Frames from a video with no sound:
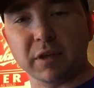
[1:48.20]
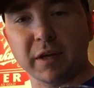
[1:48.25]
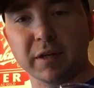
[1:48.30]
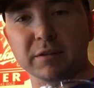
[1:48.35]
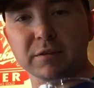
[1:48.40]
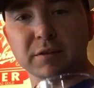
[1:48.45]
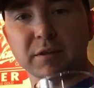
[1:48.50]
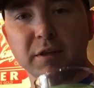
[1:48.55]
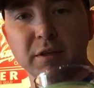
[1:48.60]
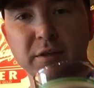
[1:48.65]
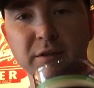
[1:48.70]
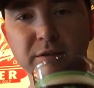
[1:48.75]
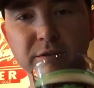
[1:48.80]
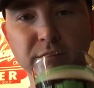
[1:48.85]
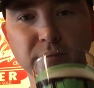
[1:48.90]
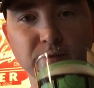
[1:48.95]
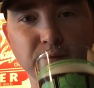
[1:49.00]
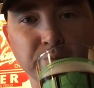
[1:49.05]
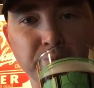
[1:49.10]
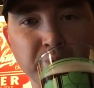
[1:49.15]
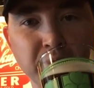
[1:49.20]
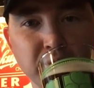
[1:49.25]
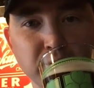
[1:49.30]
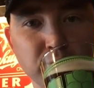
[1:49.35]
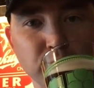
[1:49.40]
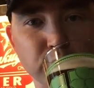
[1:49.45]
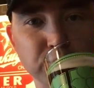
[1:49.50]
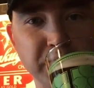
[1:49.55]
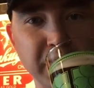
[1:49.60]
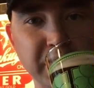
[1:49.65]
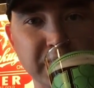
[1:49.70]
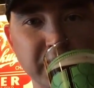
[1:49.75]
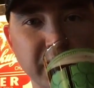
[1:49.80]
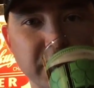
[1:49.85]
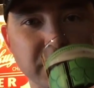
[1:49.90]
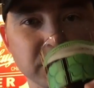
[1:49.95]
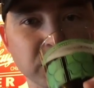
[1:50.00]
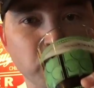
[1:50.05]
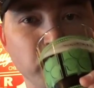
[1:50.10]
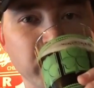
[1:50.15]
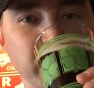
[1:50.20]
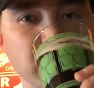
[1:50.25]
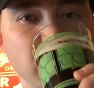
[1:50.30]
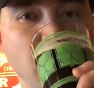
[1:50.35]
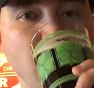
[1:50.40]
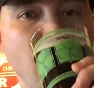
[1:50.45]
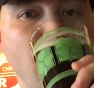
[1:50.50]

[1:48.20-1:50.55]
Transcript: likes. So we'll take that as a win.